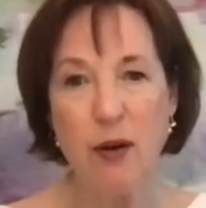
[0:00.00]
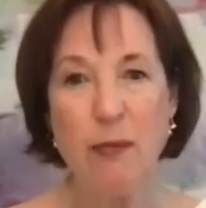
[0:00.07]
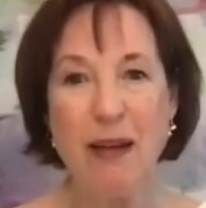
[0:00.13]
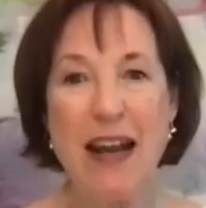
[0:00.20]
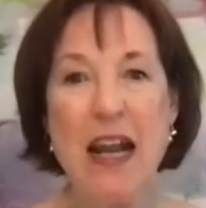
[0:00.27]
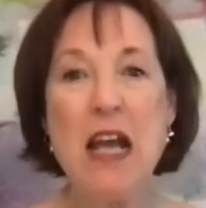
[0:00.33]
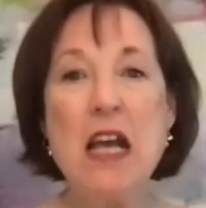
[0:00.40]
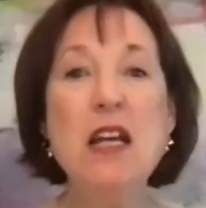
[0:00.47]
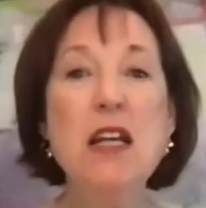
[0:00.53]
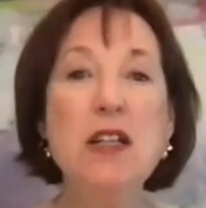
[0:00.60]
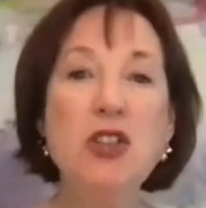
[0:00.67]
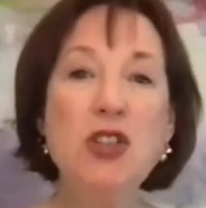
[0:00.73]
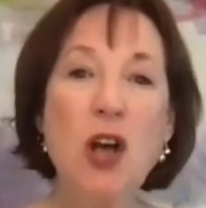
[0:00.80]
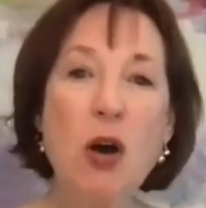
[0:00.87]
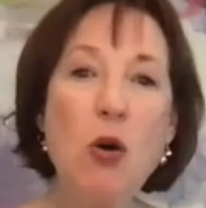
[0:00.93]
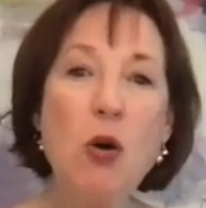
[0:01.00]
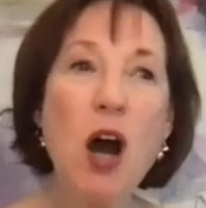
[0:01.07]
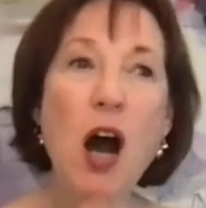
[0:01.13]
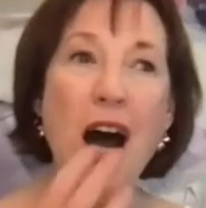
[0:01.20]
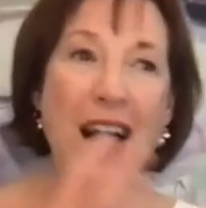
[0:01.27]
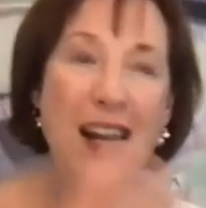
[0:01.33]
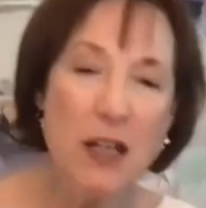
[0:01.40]
I mean, so
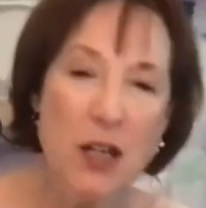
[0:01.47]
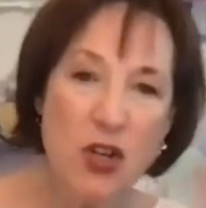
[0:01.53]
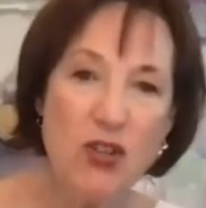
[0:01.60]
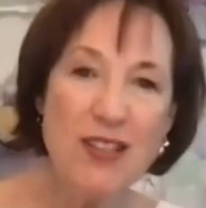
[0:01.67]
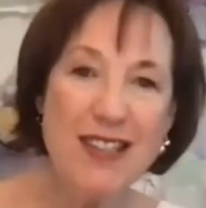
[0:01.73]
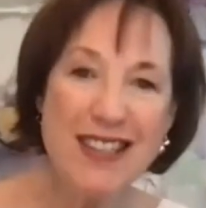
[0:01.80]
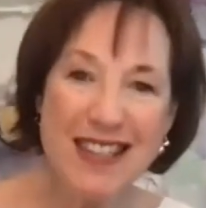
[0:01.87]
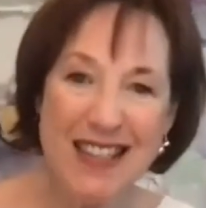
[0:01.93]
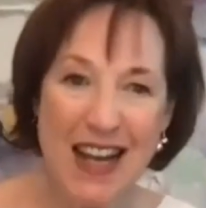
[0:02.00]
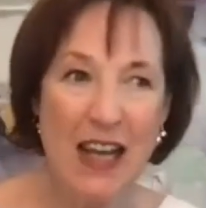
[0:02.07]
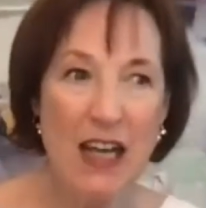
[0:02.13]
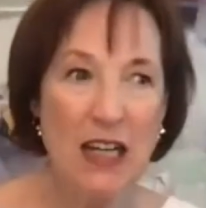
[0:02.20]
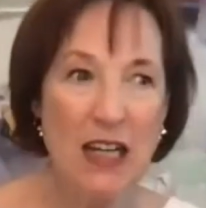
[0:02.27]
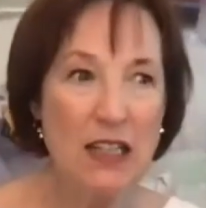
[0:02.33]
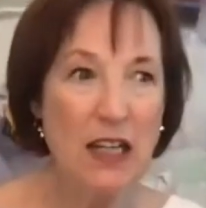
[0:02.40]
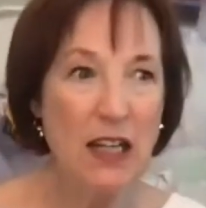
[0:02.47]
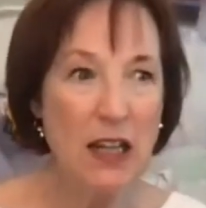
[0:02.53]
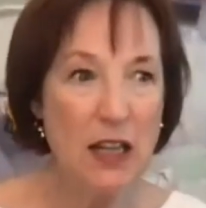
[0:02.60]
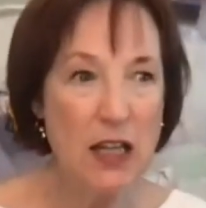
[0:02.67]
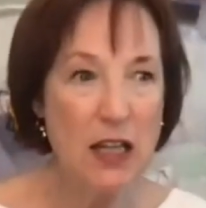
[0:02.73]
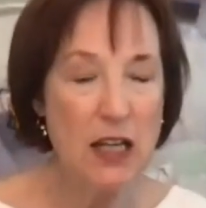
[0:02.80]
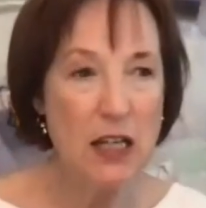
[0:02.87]

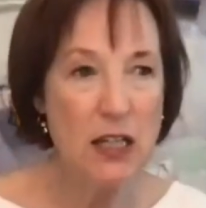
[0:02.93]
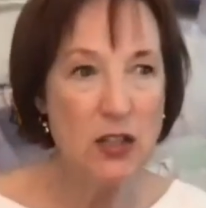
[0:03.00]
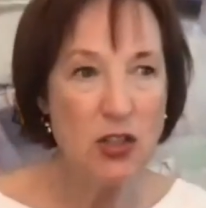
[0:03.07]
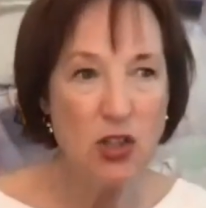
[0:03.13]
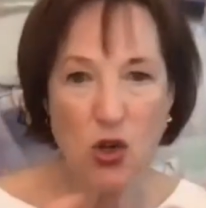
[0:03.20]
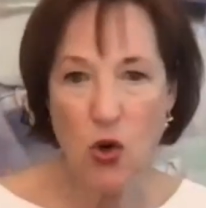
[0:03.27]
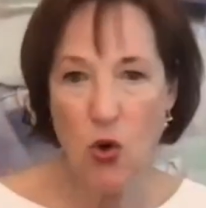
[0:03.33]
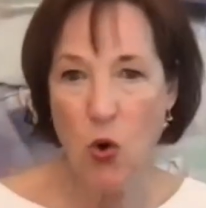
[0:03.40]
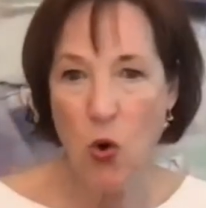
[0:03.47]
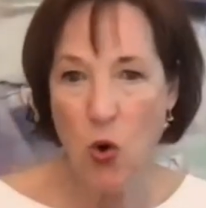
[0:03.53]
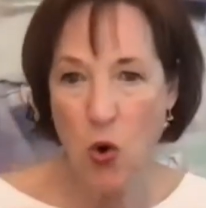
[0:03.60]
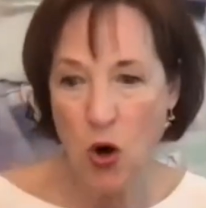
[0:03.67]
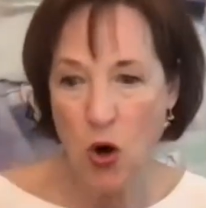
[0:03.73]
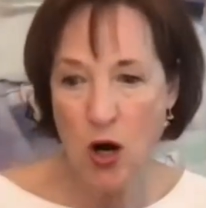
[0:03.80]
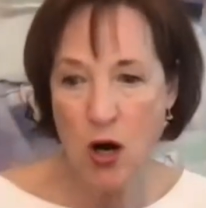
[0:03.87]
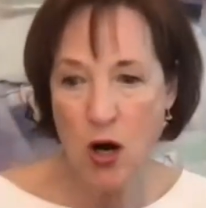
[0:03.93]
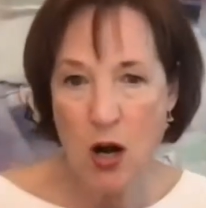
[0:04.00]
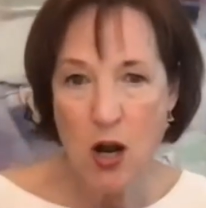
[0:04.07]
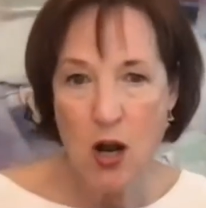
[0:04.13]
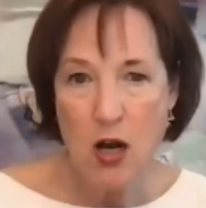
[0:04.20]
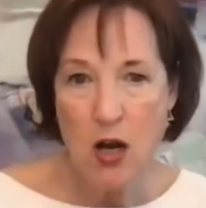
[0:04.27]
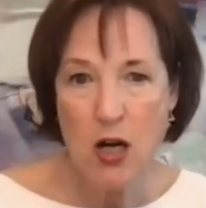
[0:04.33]
understanding these core
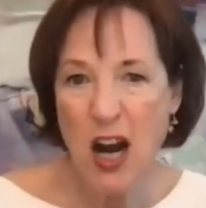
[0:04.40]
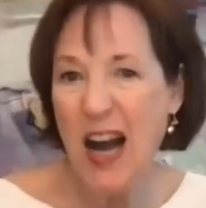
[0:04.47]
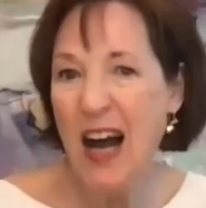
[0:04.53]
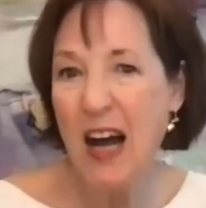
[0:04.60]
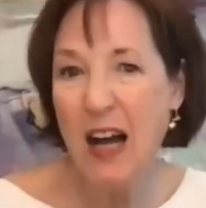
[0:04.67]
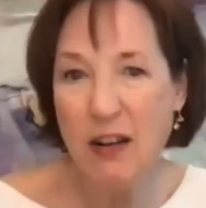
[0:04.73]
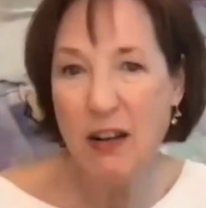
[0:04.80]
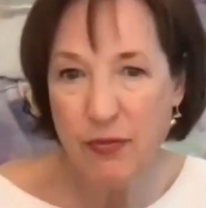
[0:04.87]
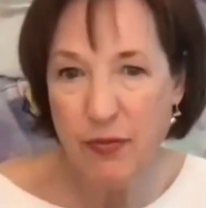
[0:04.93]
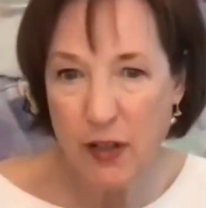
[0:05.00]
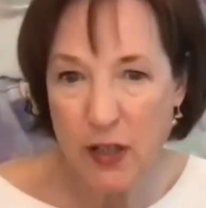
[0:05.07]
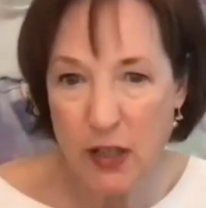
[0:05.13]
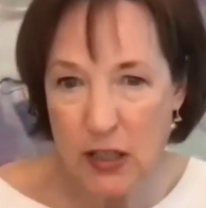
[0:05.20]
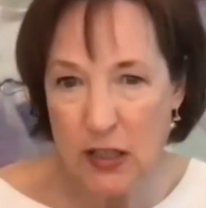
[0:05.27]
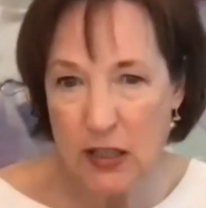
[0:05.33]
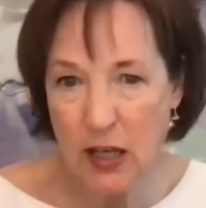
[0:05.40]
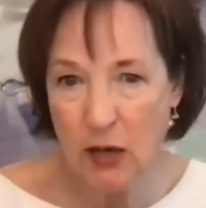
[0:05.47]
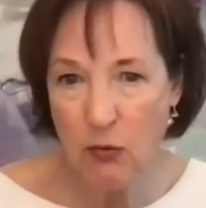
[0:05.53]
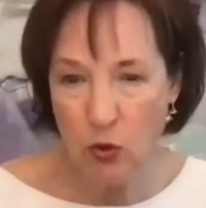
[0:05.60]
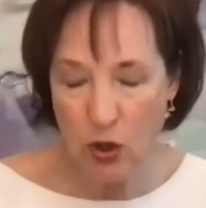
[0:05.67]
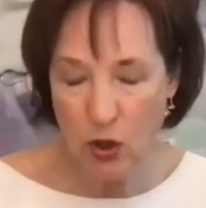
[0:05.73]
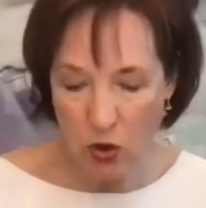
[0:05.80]
conflicts
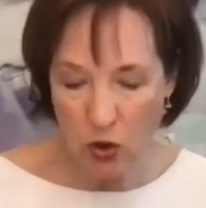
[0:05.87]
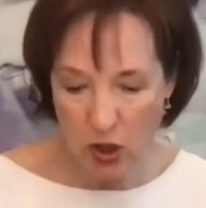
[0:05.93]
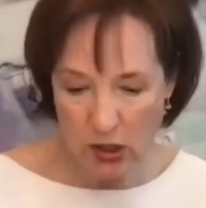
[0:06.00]
that we all